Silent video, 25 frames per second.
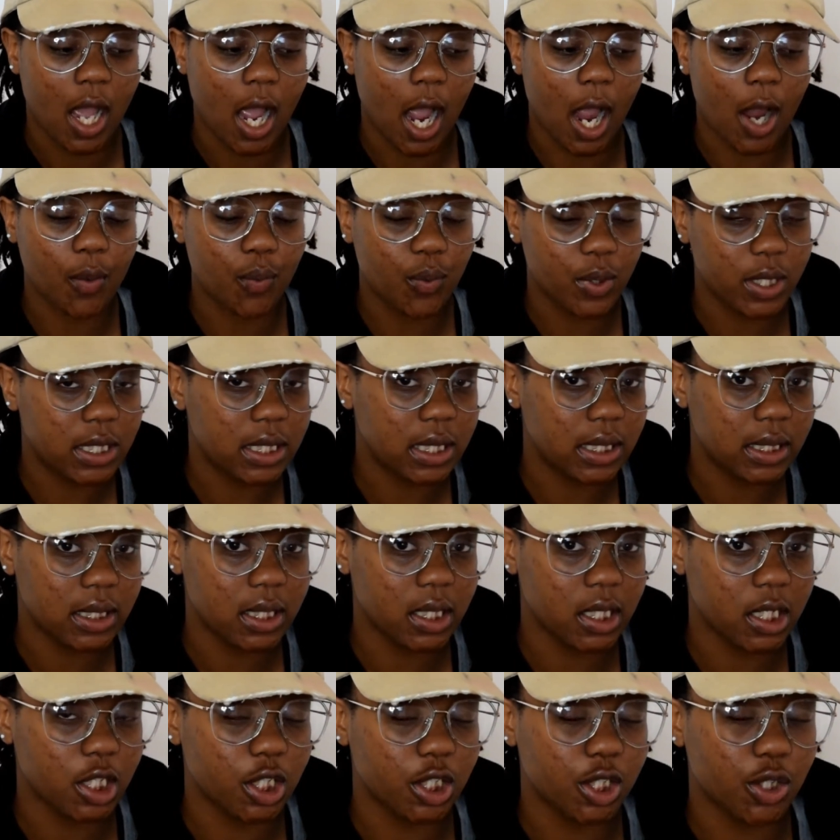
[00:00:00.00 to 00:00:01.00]
I
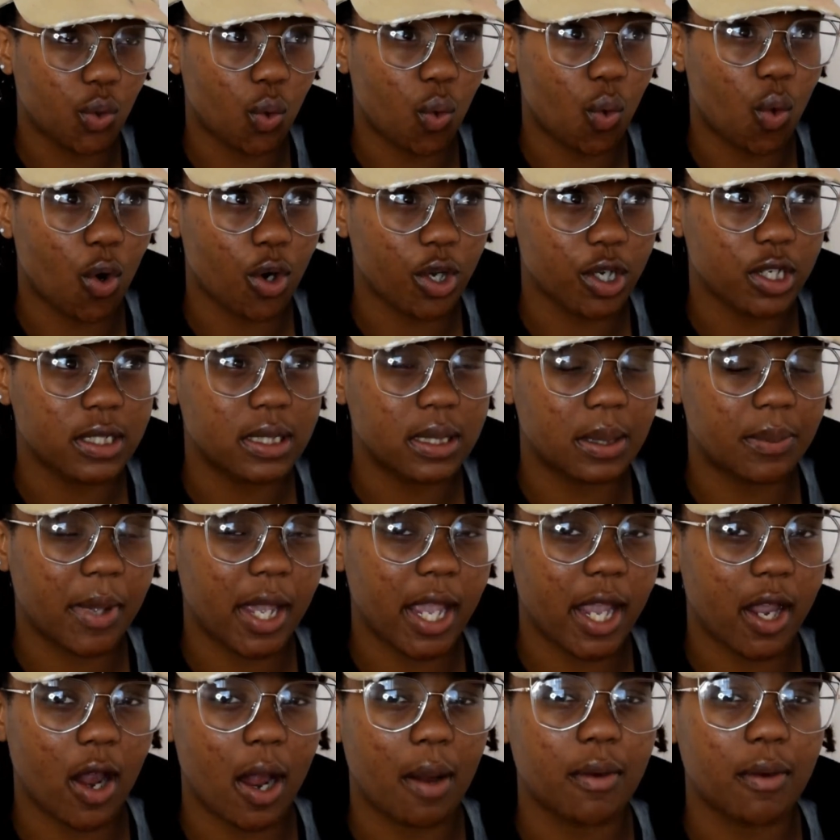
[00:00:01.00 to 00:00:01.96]
recently ordered some hair.